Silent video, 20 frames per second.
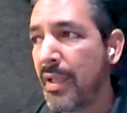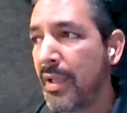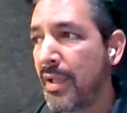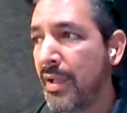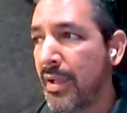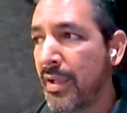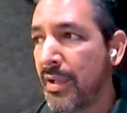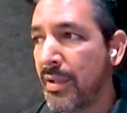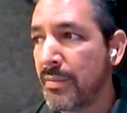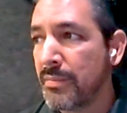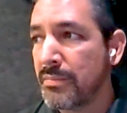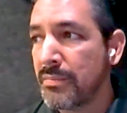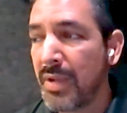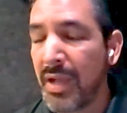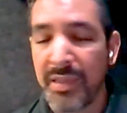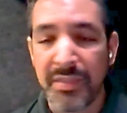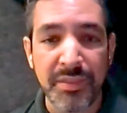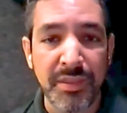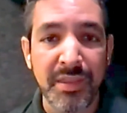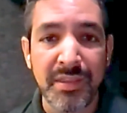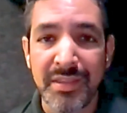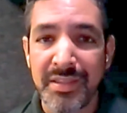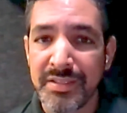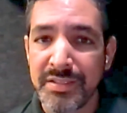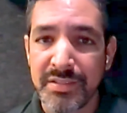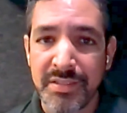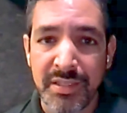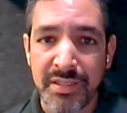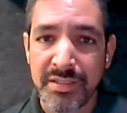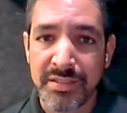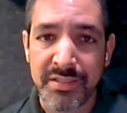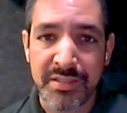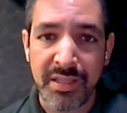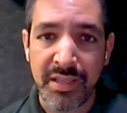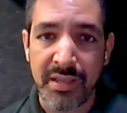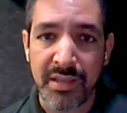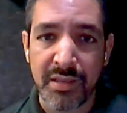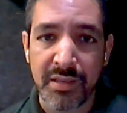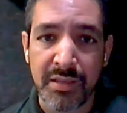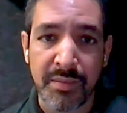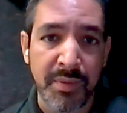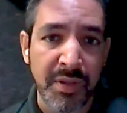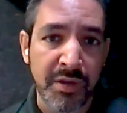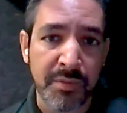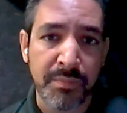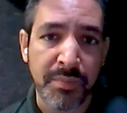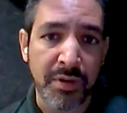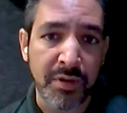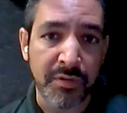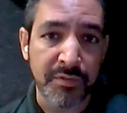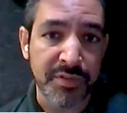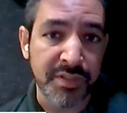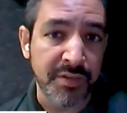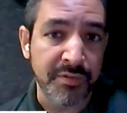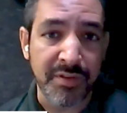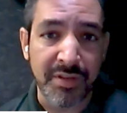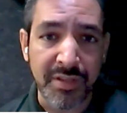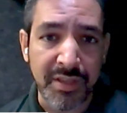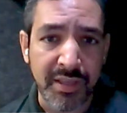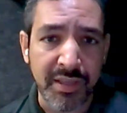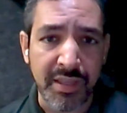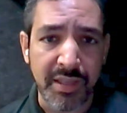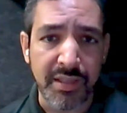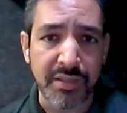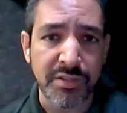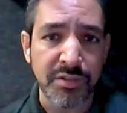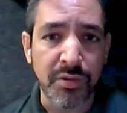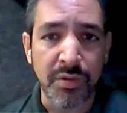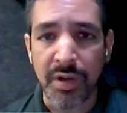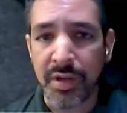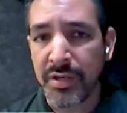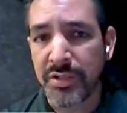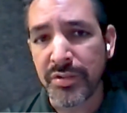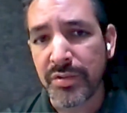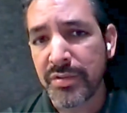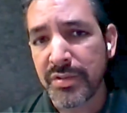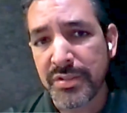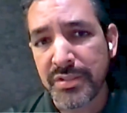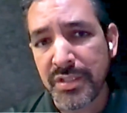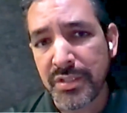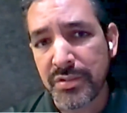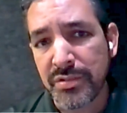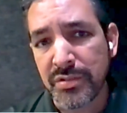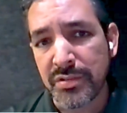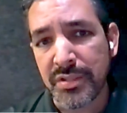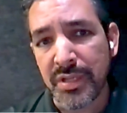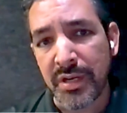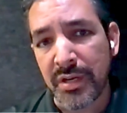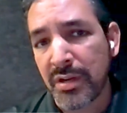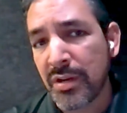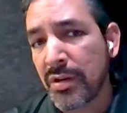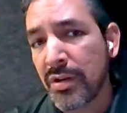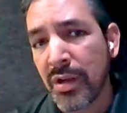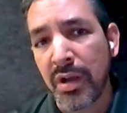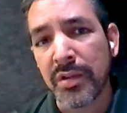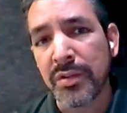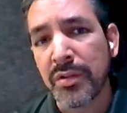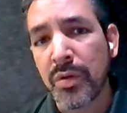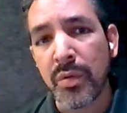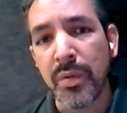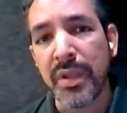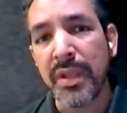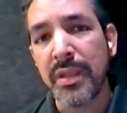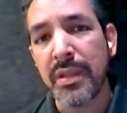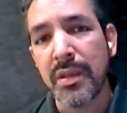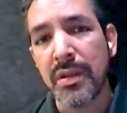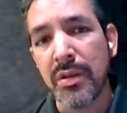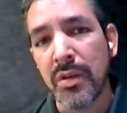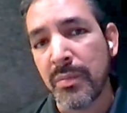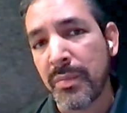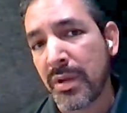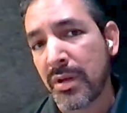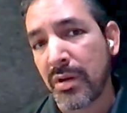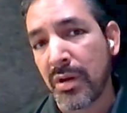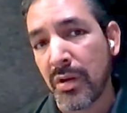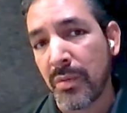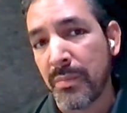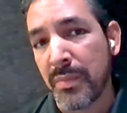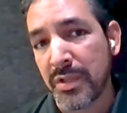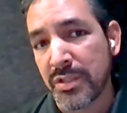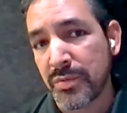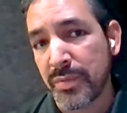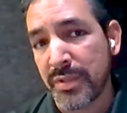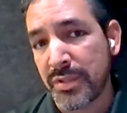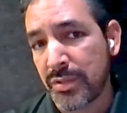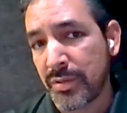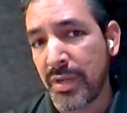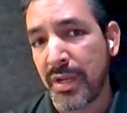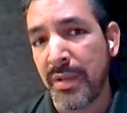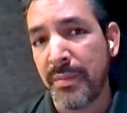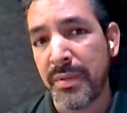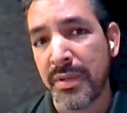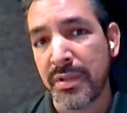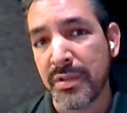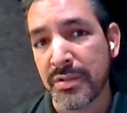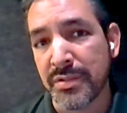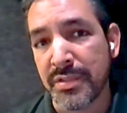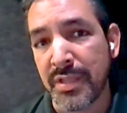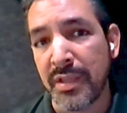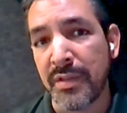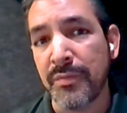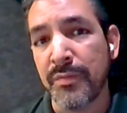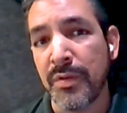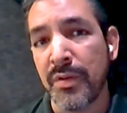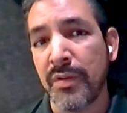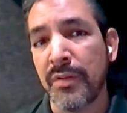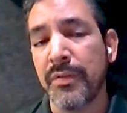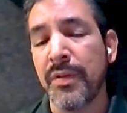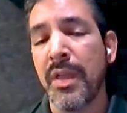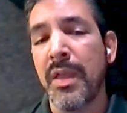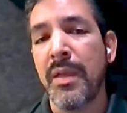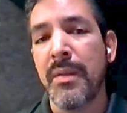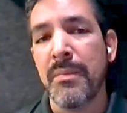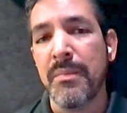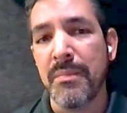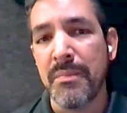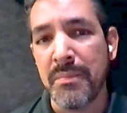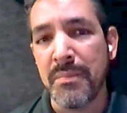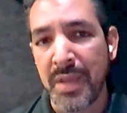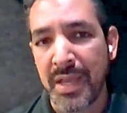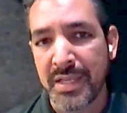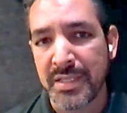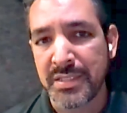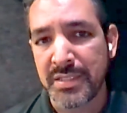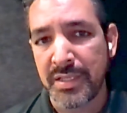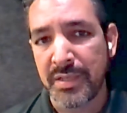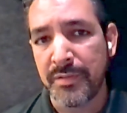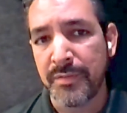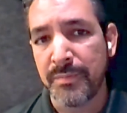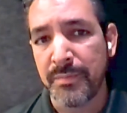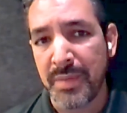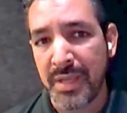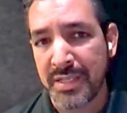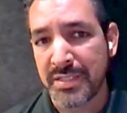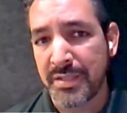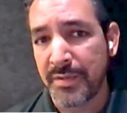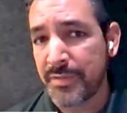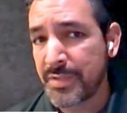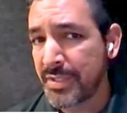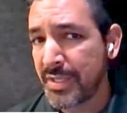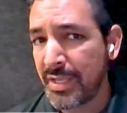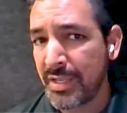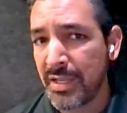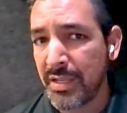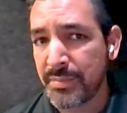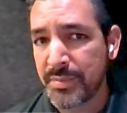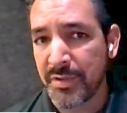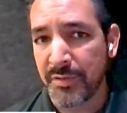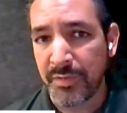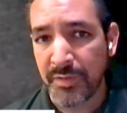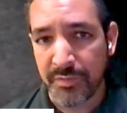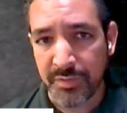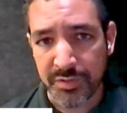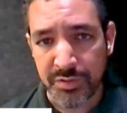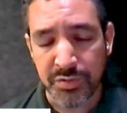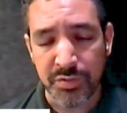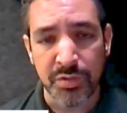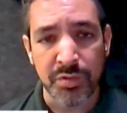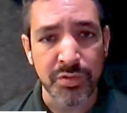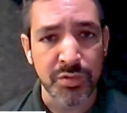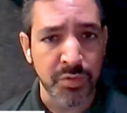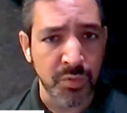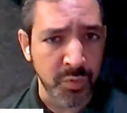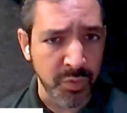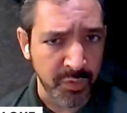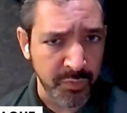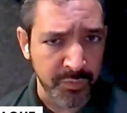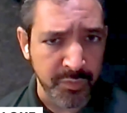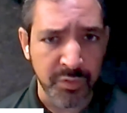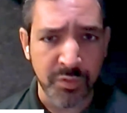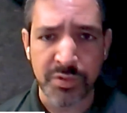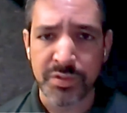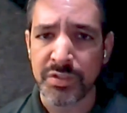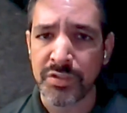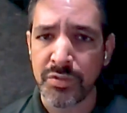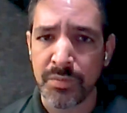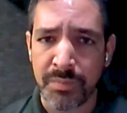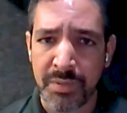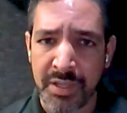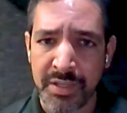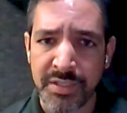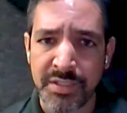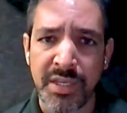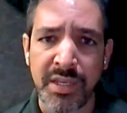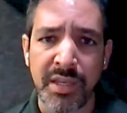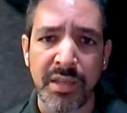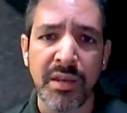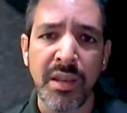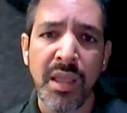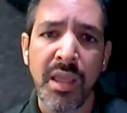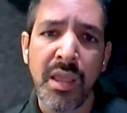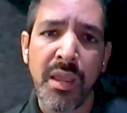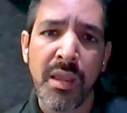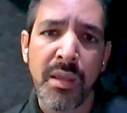I think these things take the better part of several decades. Energy transitions are not quick, no matter how much we try, because they involve massive scale-ups of infrastructure, workforce, supply chain.